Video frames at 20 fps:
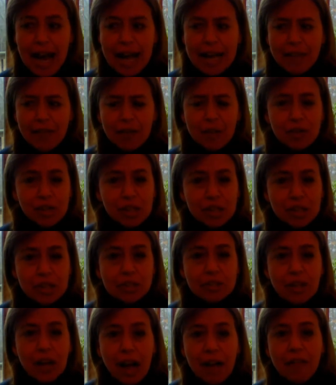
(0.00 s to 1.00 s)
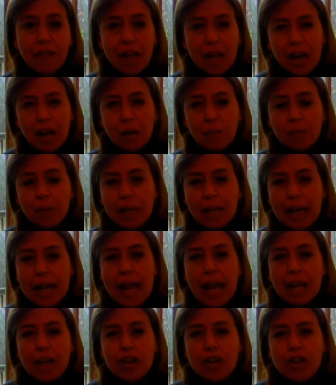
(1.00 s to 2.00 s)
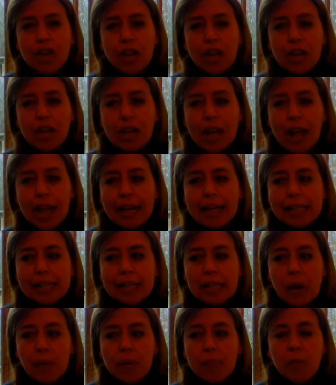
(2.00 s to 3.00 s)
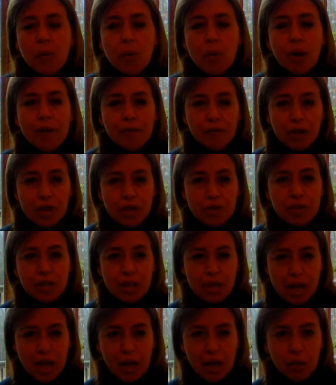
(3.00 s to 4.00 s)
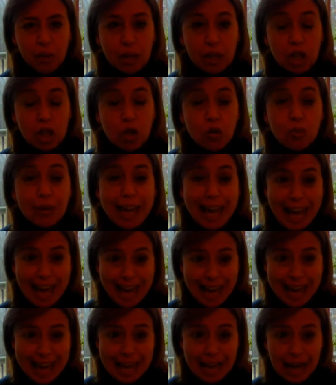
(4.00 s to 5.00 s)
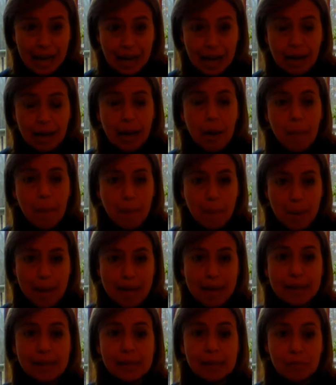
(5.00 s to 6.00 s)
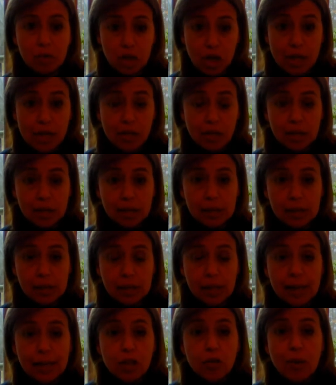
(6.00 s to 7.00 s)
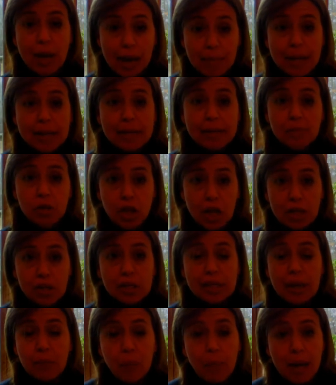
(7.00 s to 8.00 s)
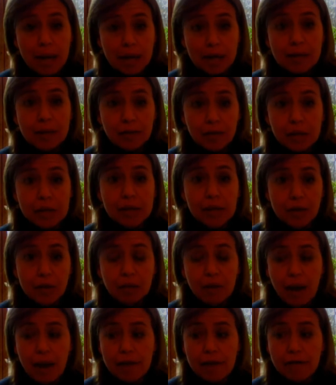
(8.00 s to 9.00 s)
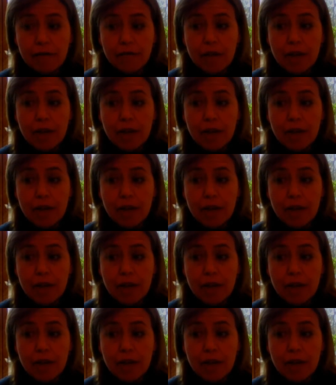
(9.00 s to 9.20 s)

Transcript: There's just a lot there, but it's so important for you to know that you can make some changes. You can make some changes that will make a difference in your life.